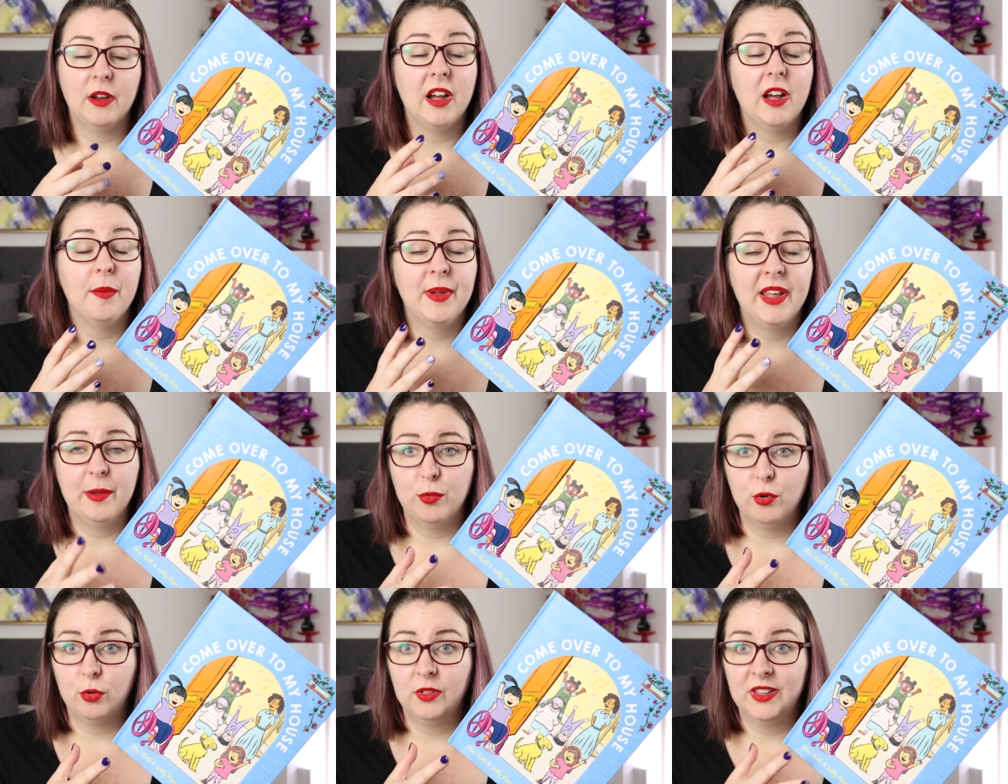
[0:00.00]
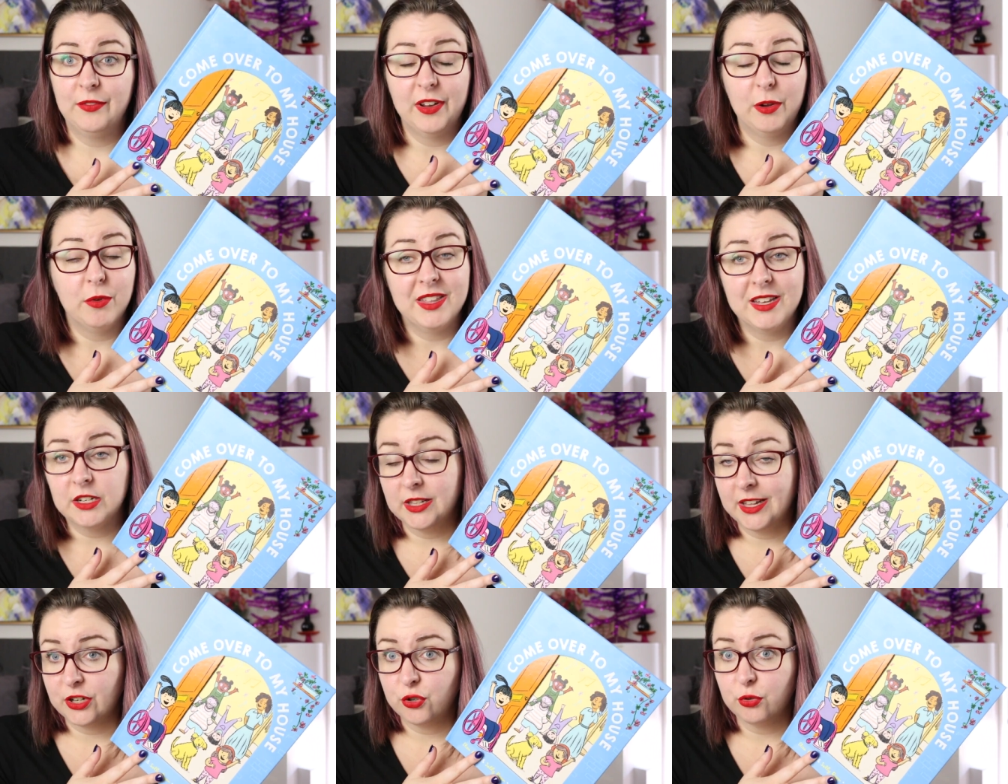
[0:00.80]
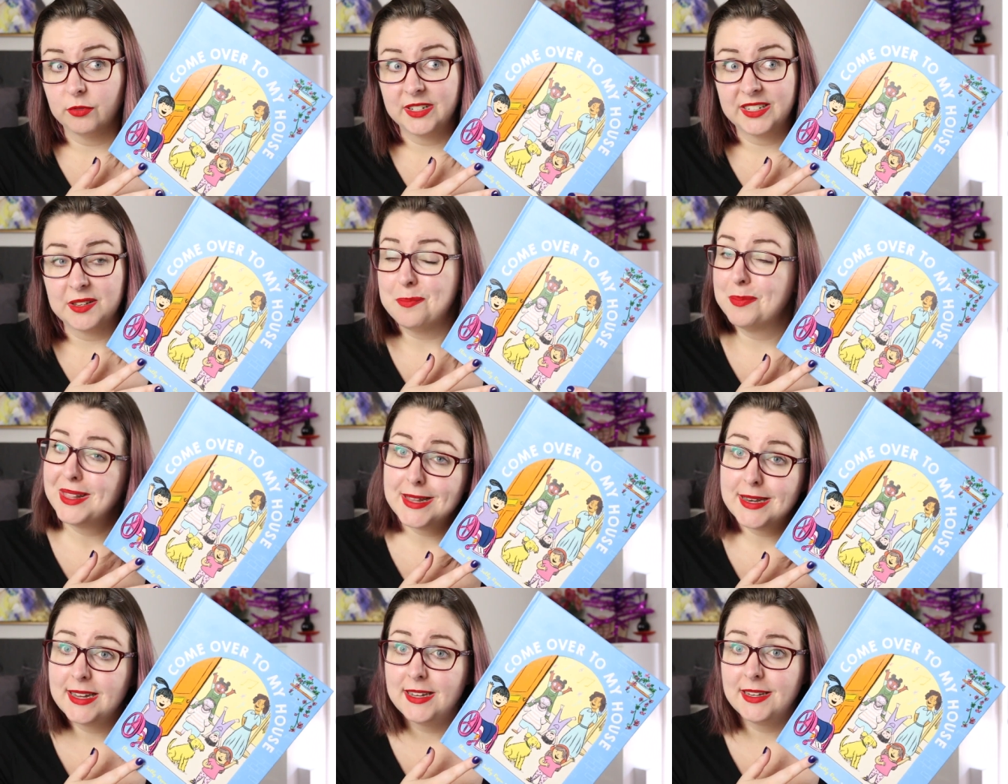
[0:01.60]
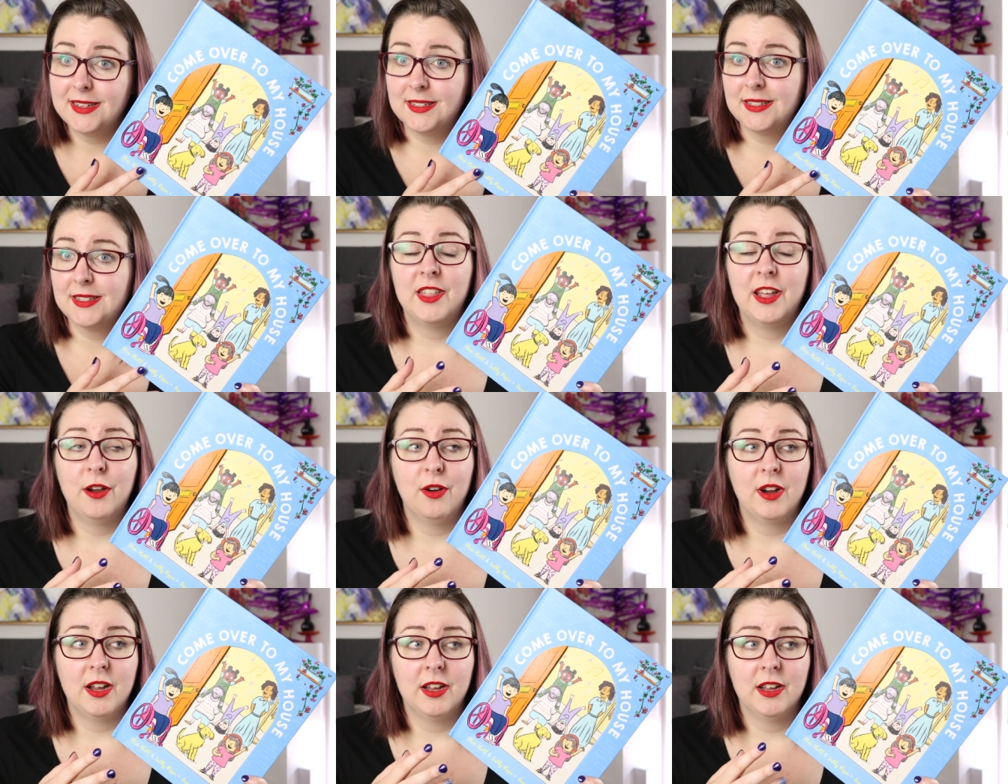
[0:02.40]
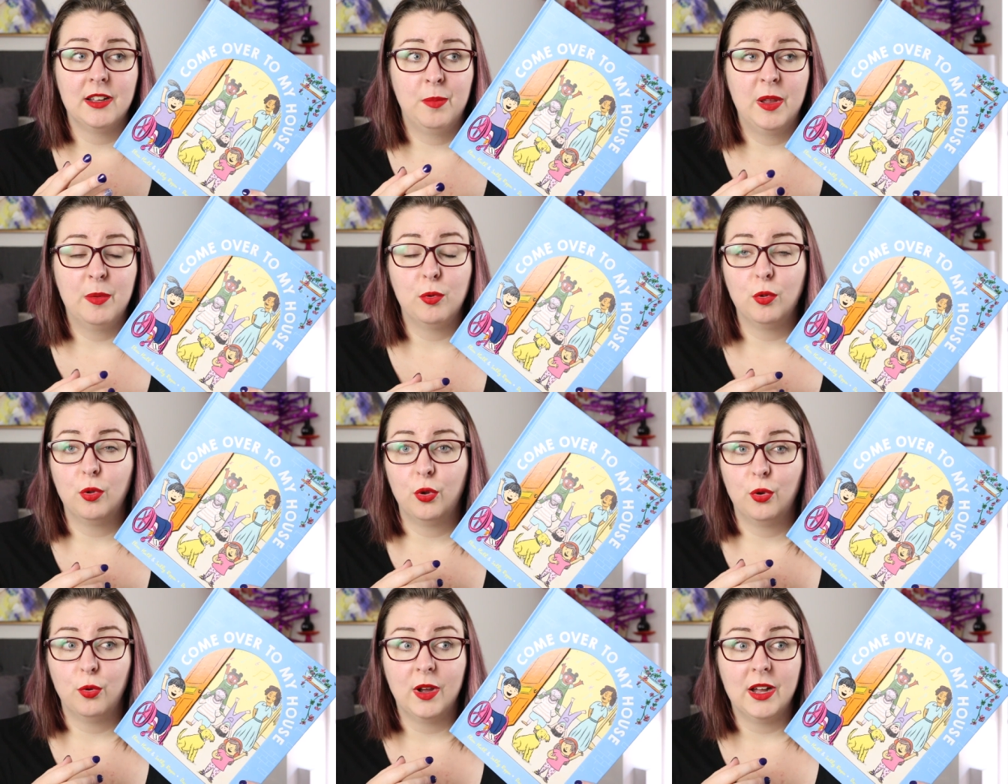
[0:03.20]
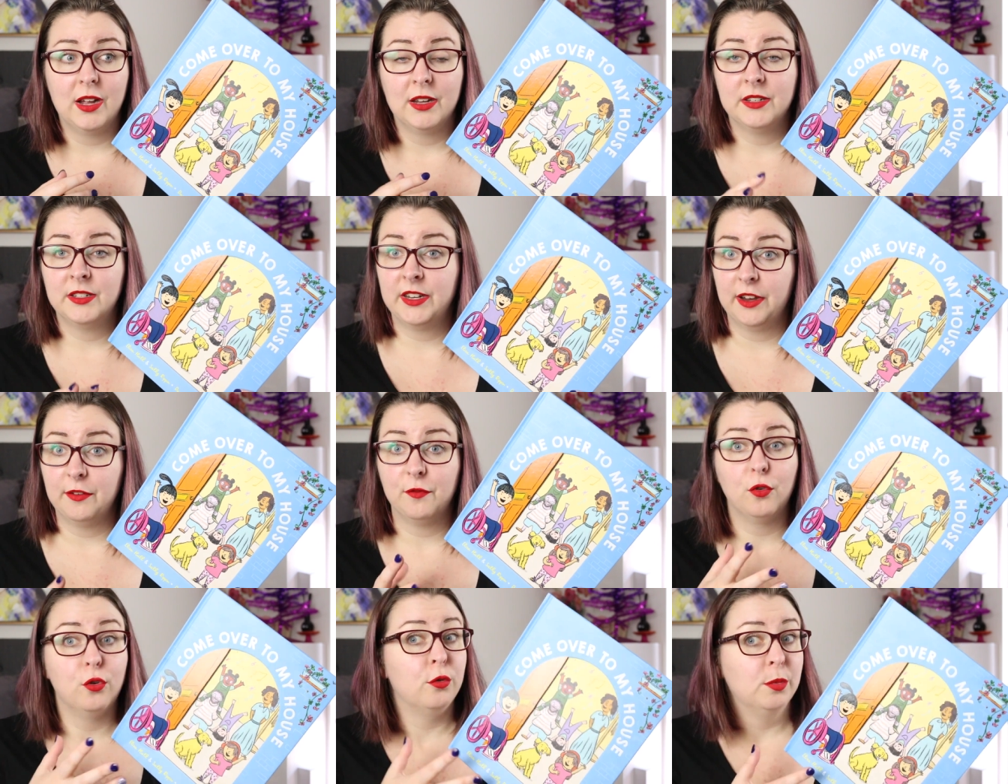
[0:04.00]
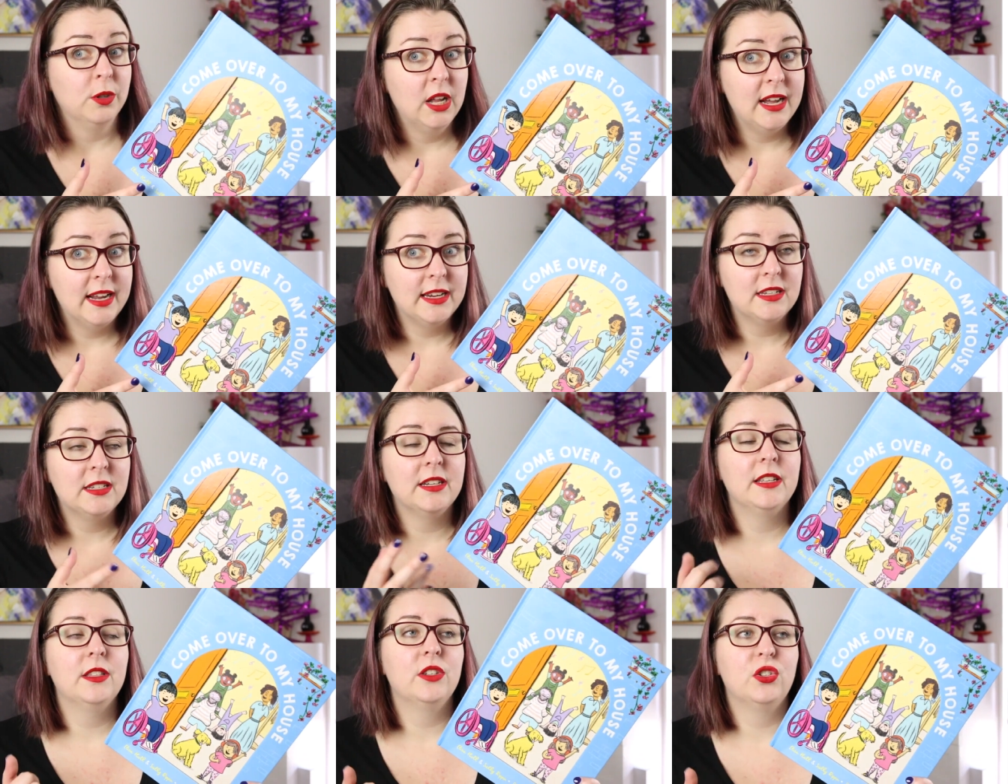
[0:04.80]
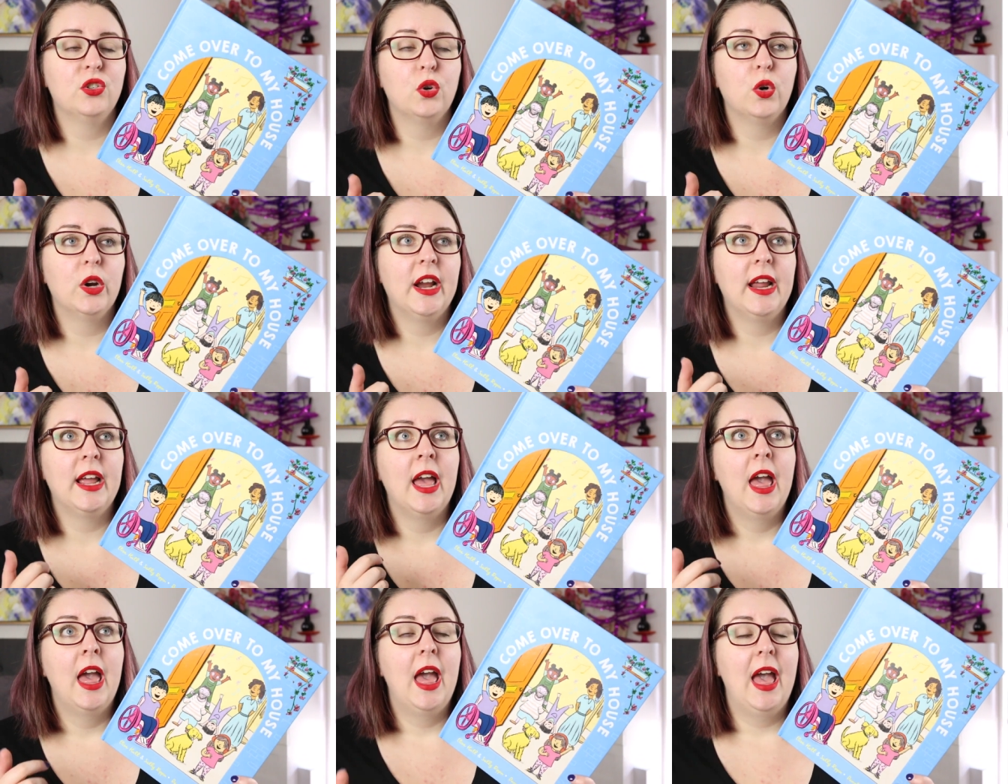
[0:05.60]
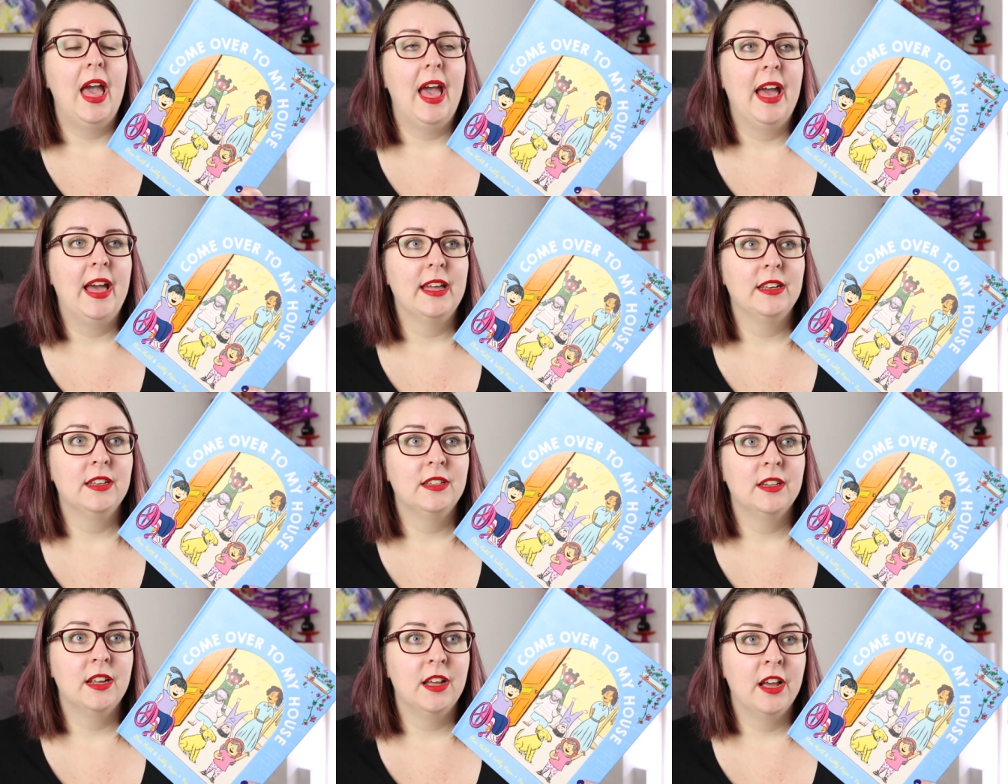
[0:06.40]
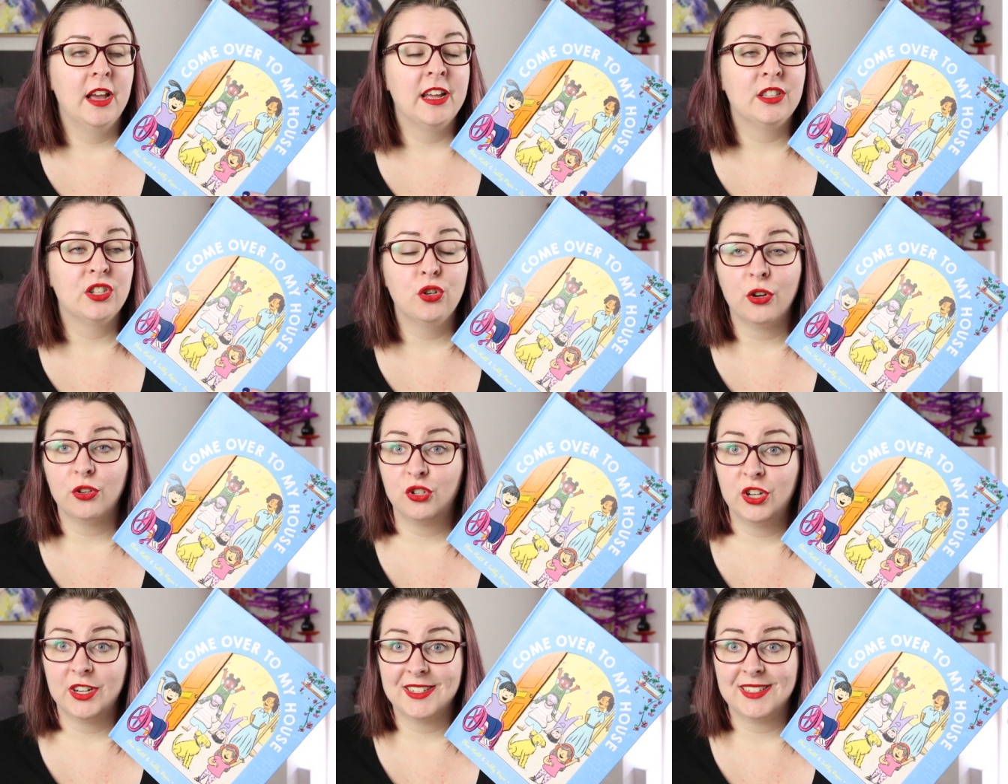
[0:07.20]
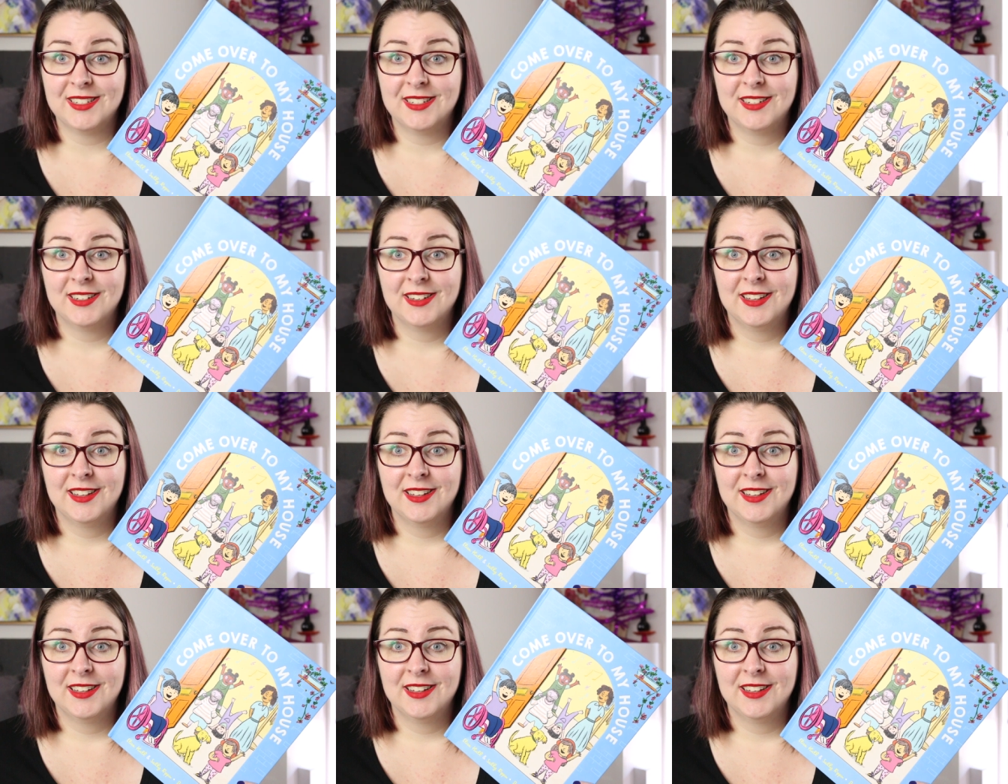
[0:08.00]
are people living with intellectual disabilities. There are people who are deaf or blind in the story and it's not just